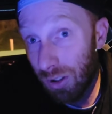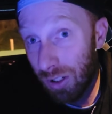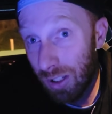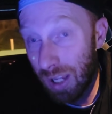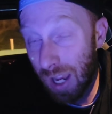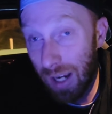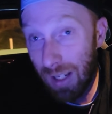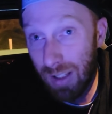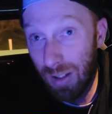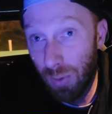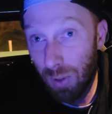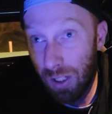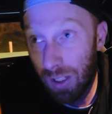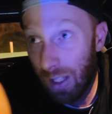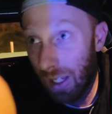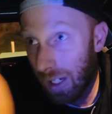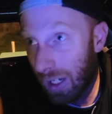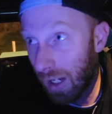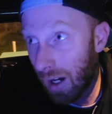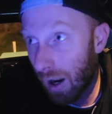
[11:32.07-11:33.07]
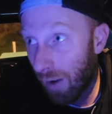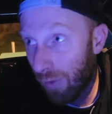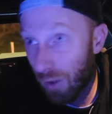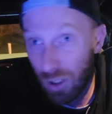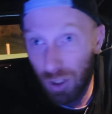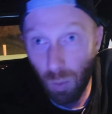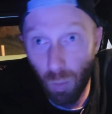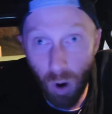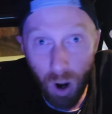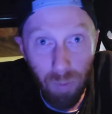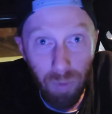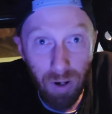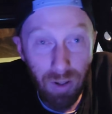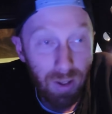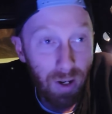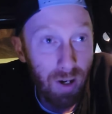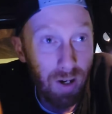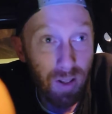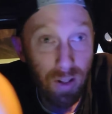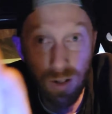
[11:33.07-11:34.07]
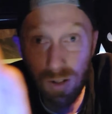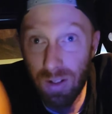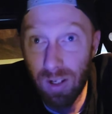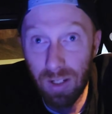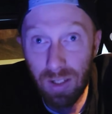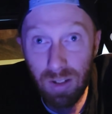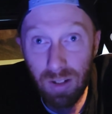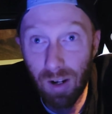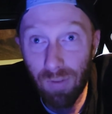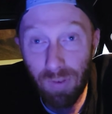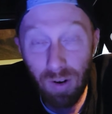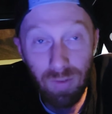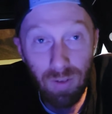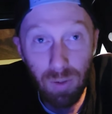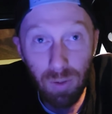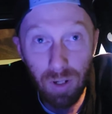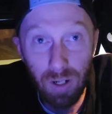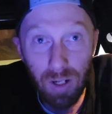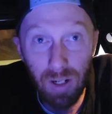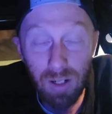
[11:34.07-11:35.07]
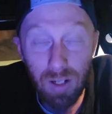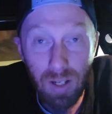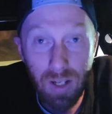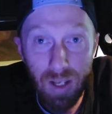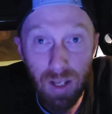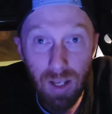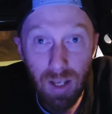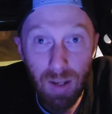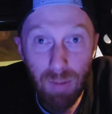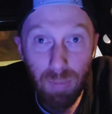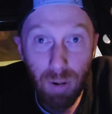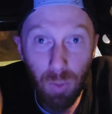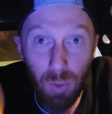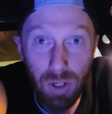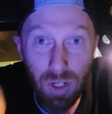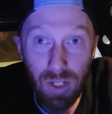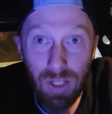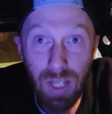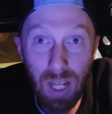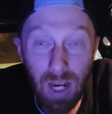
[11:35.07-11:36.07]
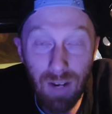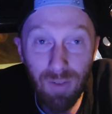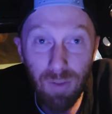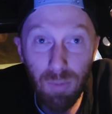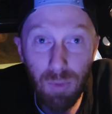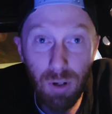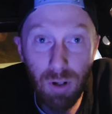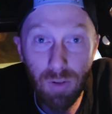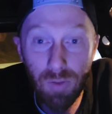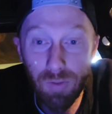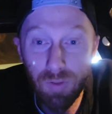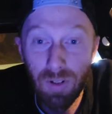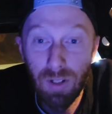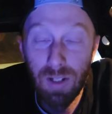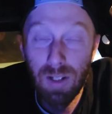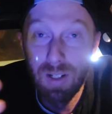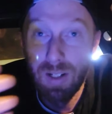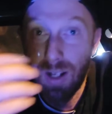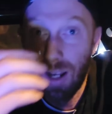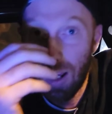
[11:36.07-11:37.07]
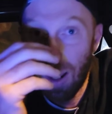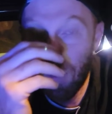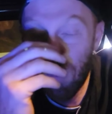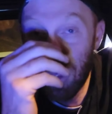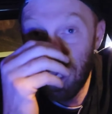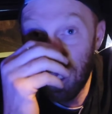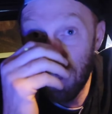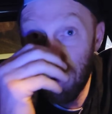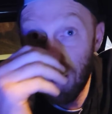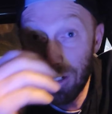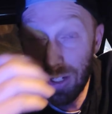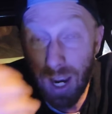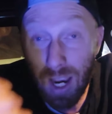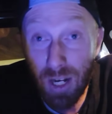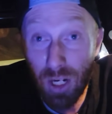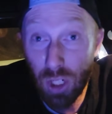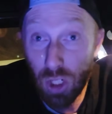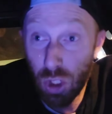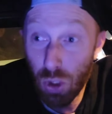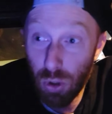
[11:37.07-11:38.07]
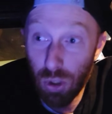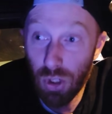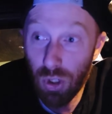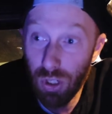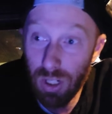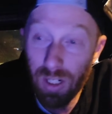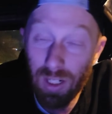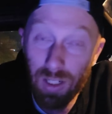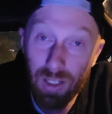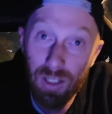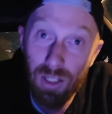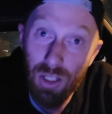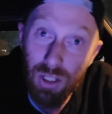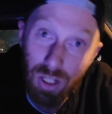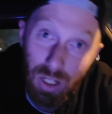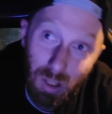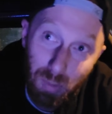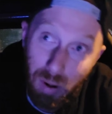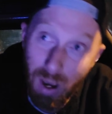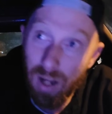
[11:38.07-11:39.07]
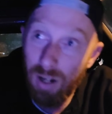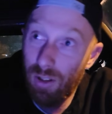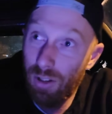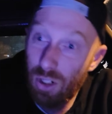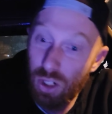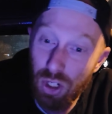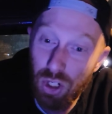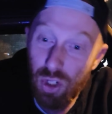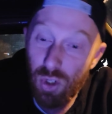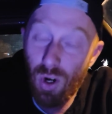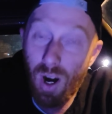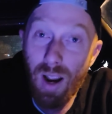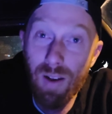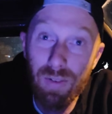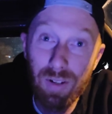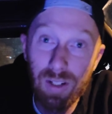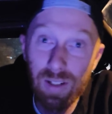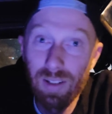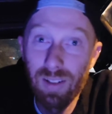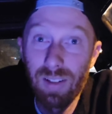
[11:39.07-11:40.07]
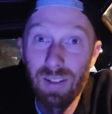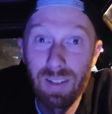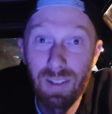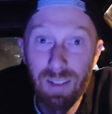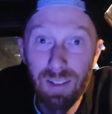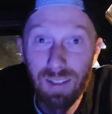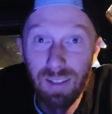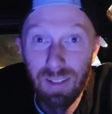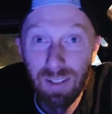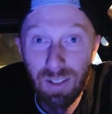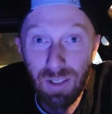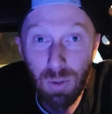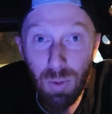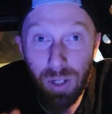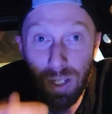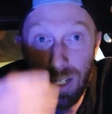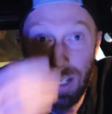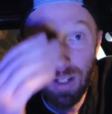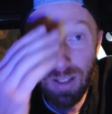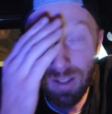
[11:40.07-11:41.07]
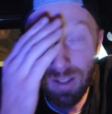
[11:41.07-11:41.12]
to the exit. We could, like, get off. There's a Walmart there. There's, like, stuff everywhere, but we just can't even move. I'm thinking about tying a shoestring to the pedal and just drive it so we can get